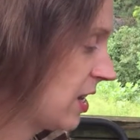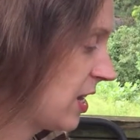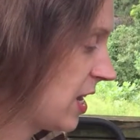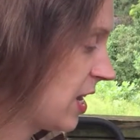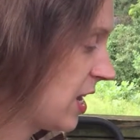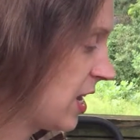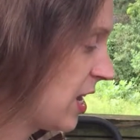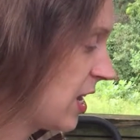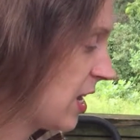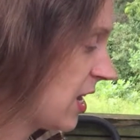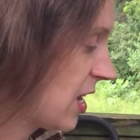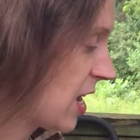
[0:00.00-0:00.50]

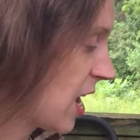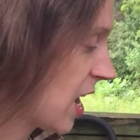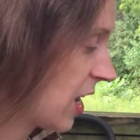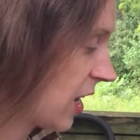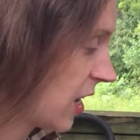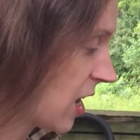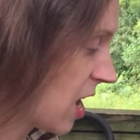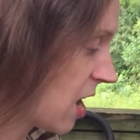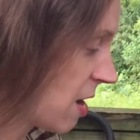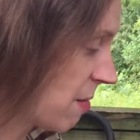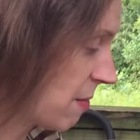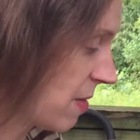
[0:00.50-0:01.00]
And
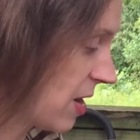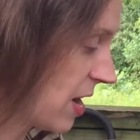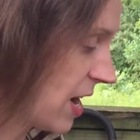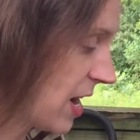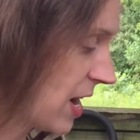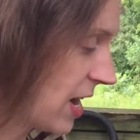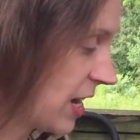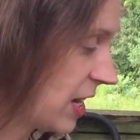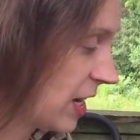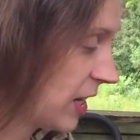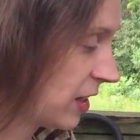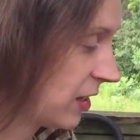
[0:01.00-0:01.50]
then I got
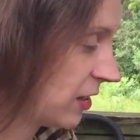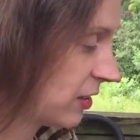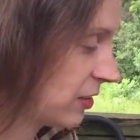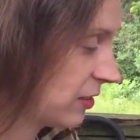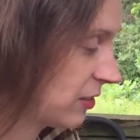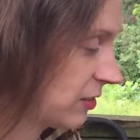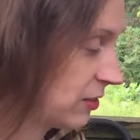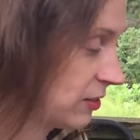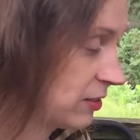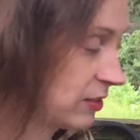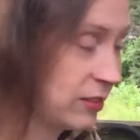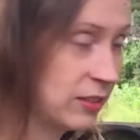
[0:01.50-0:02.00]

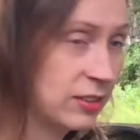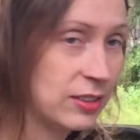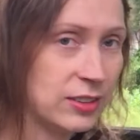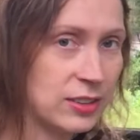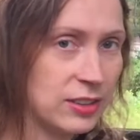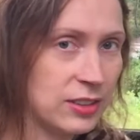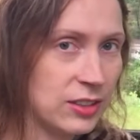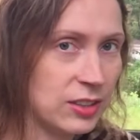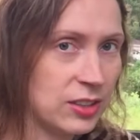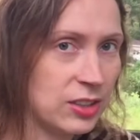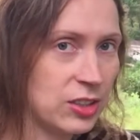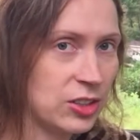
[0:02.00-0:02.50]
my
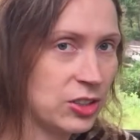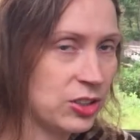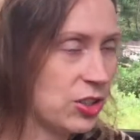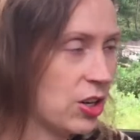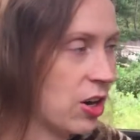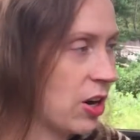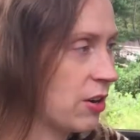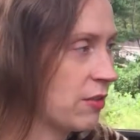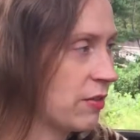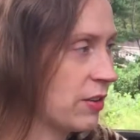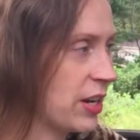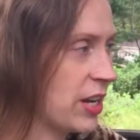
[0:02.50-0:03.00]

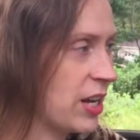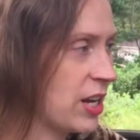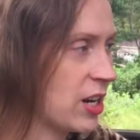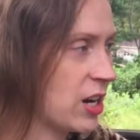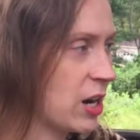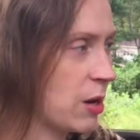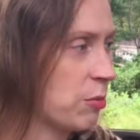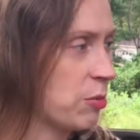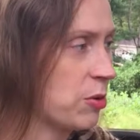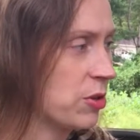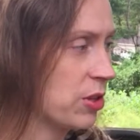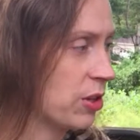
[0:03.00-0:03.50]
jar over
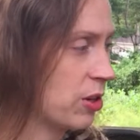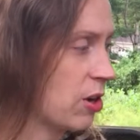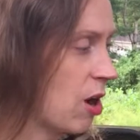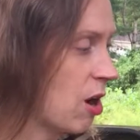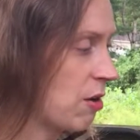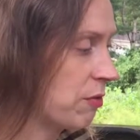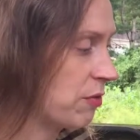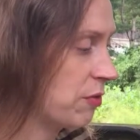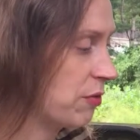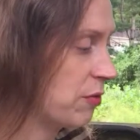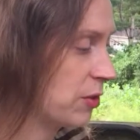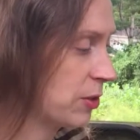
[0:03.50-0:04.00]
here. I put
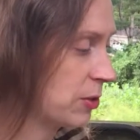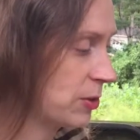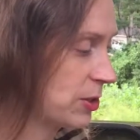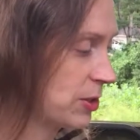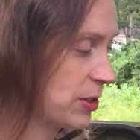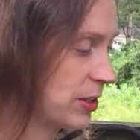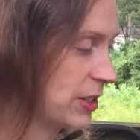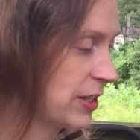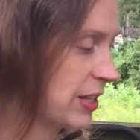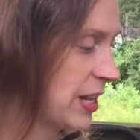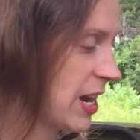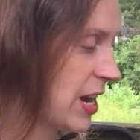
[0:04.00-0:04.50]
the coffee
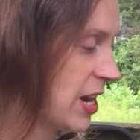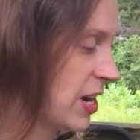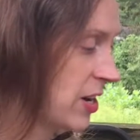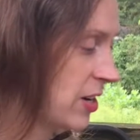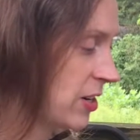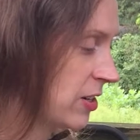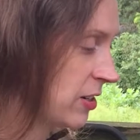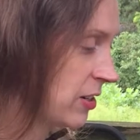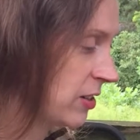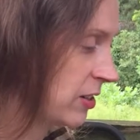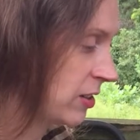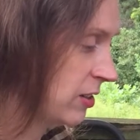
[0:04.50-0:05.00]
filter in
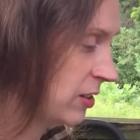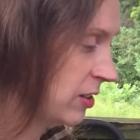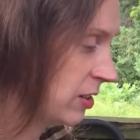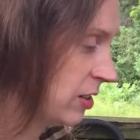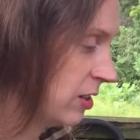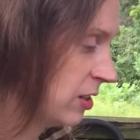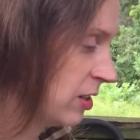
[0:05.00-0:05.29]
there.